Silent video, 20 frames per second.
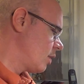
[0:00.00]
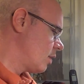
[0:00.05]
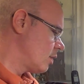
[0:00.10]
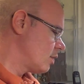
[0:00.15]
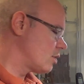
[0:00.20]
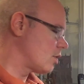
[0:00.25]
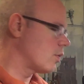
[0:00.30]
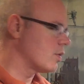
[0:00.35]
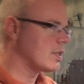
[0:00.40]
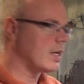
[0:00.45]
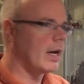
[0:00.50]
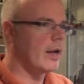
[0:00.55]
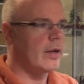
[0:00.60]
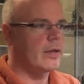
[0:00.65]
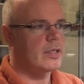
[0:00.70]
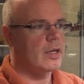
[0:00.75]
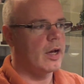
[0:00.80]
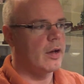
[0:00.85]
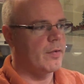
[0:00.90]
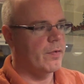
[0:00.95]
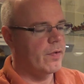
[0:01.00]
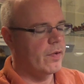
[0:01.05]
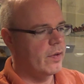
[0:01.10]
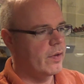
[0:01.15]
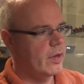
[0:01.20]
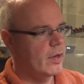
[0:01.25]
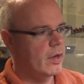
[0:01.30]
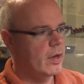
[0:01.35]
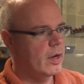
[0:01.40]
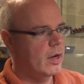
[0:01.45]
So it's kind of tough.
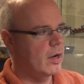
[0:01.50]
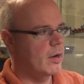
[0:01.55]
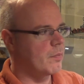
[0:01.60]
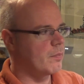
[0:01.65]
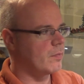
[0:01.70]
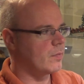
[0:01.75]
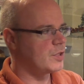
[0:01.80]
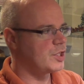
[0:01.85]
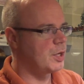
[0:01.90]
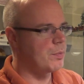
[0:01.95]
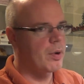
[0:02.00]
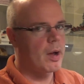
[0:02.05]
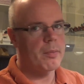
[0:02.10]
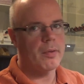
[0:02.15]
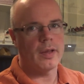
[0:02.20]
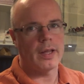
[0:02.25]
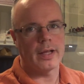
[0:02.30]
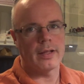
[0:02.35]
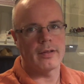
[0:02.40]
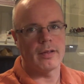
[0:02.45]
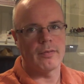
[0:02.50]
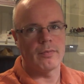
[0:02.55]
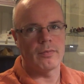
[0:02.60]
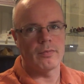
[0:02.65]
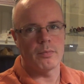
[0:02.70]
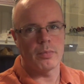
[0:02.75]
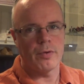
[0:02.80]
She'd probably